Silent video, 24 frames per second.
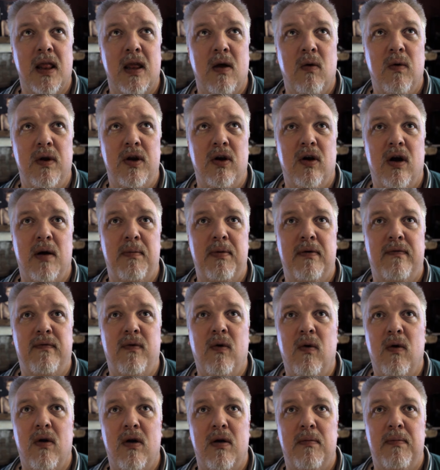when you're up at
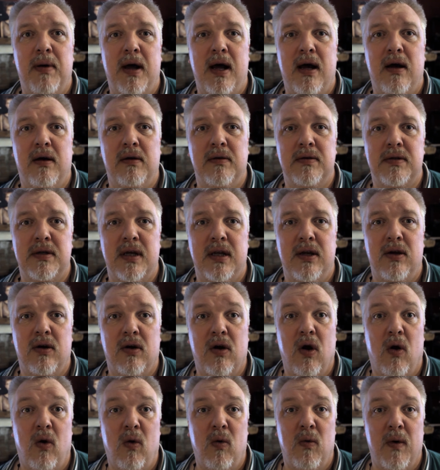400 pounds and your
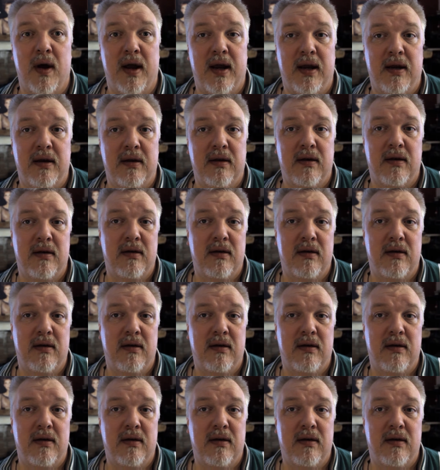goal weight